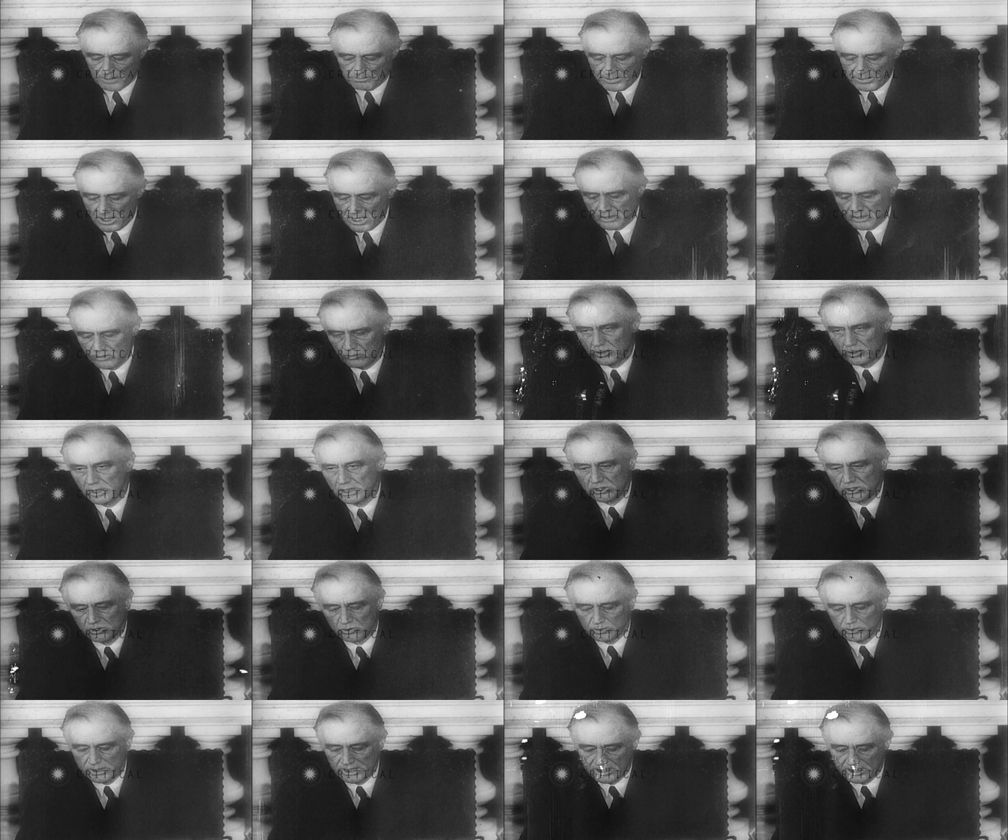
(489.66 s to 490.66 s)
upon
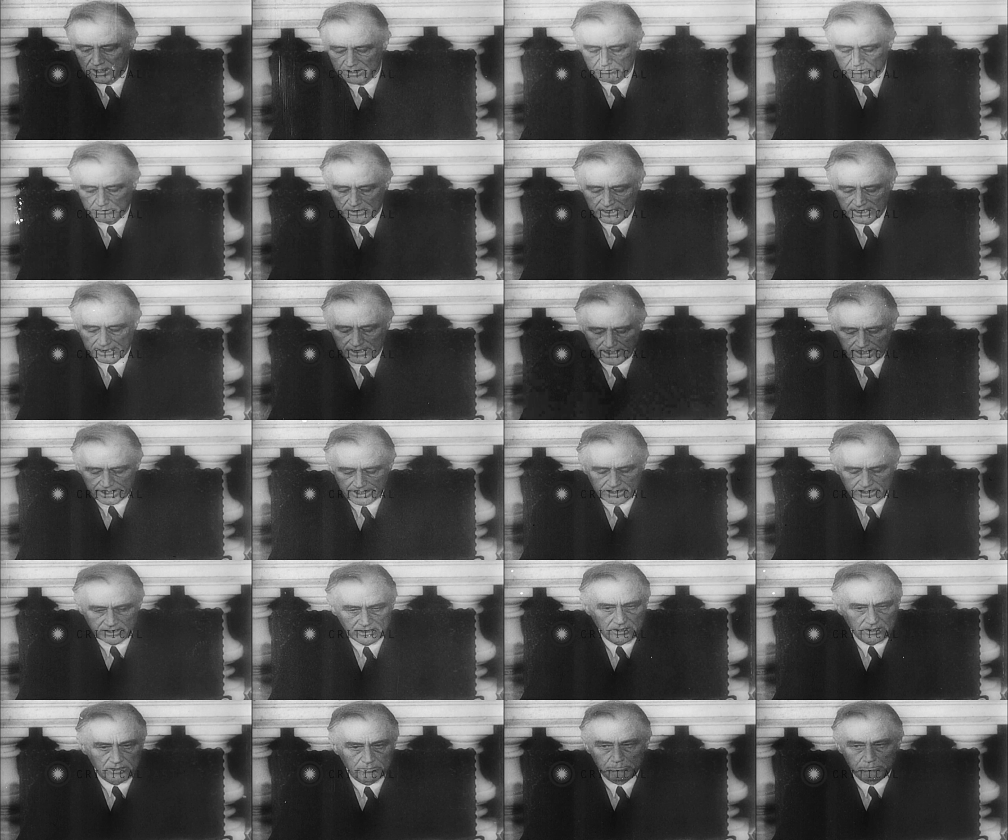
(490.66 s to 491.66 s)
which we can
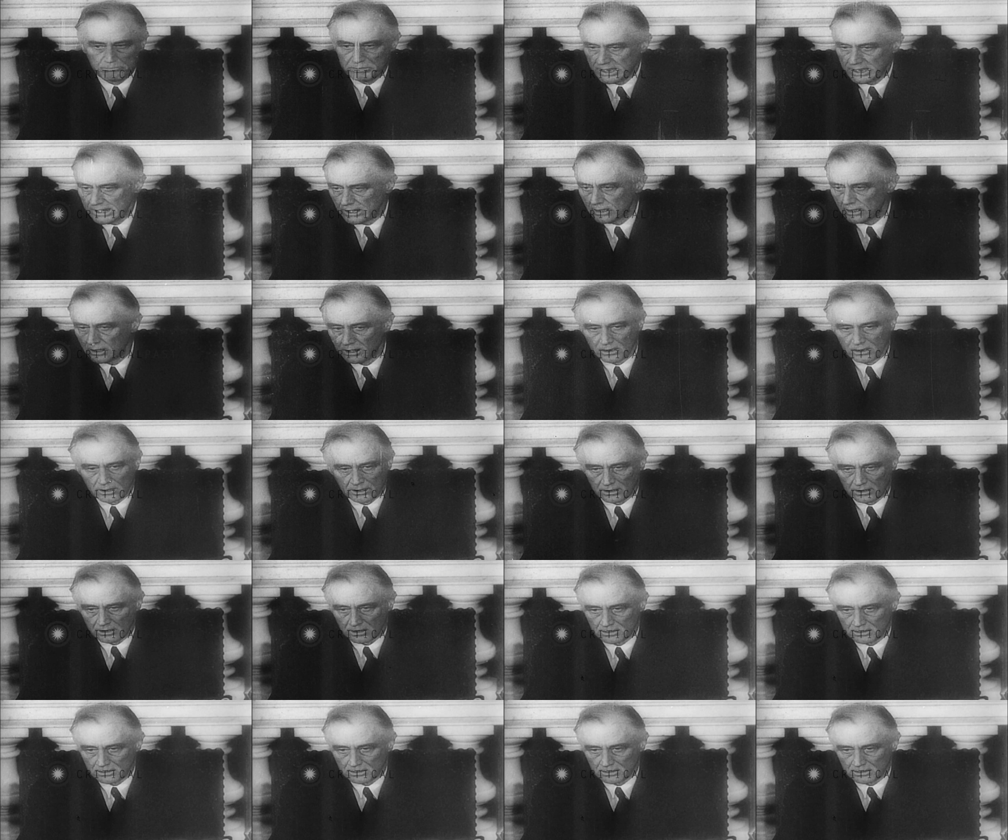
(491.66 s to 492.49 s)
begin to build